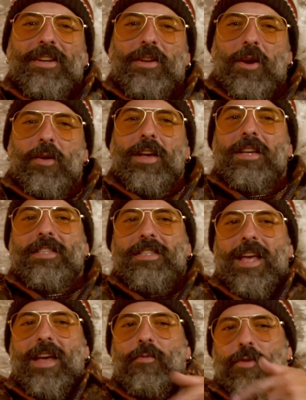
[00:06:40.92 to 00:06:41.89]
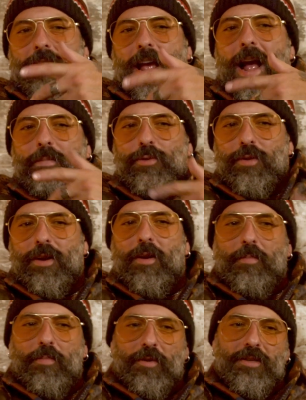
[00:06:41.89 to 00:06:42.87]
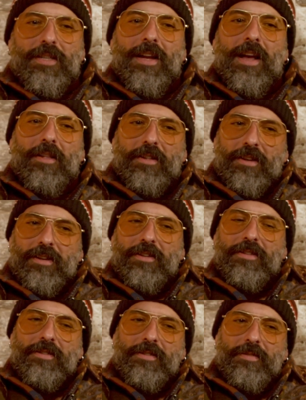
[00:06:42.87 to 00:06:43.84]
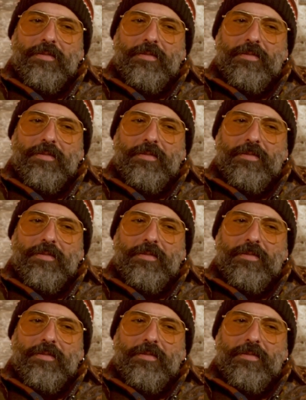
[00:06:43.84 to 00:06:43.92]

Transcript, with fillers: no, he's saying we're capturing our personalities. I mean,